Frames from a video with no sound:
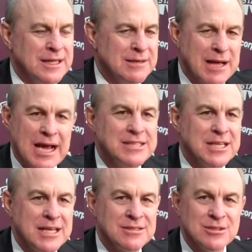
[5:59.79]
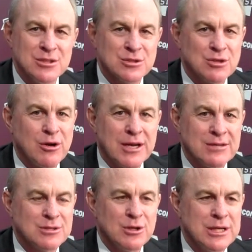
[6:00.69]
And IJ, you know, started
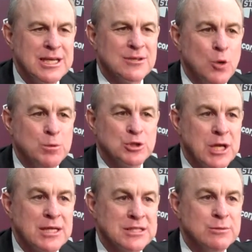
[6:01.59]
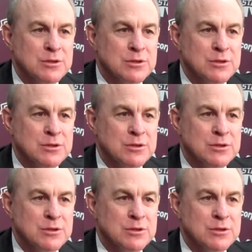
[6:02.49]
out slow. He had open shots